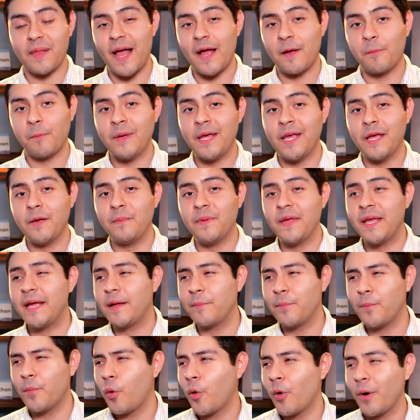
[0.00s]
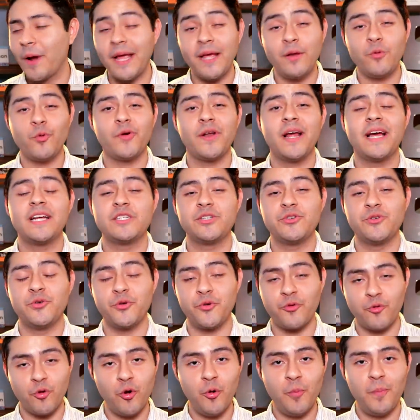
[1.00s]
Blackpink being a more
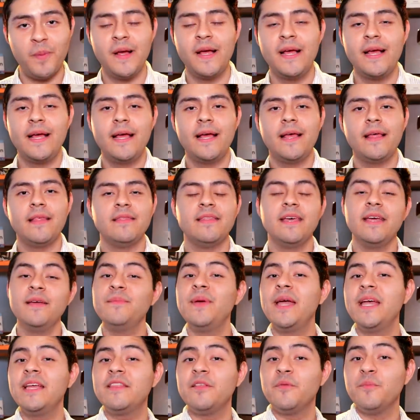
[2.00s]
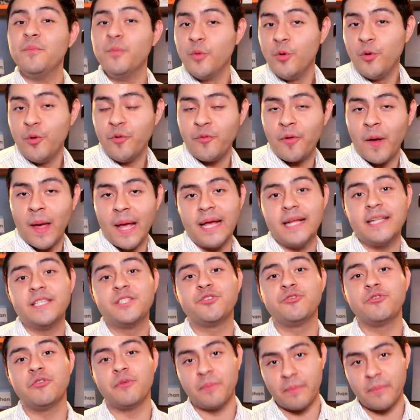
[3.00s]
international group, they made the move into